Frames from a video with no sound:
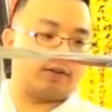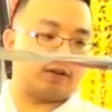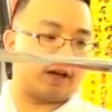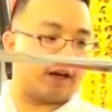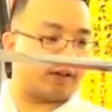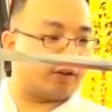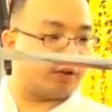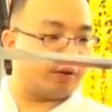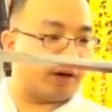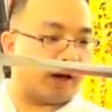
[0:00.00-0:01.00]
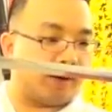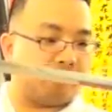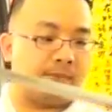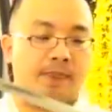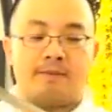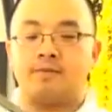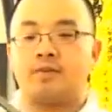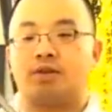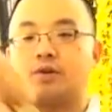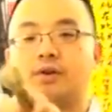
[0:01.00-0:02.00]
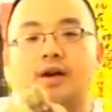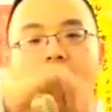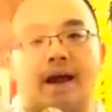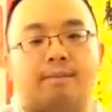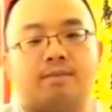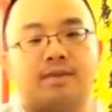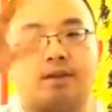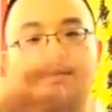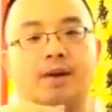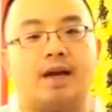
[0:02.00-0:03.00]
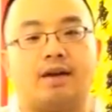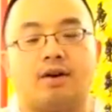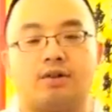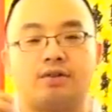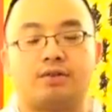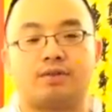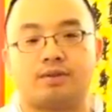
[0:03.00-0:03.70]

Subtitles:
okay, to clamp the blade onto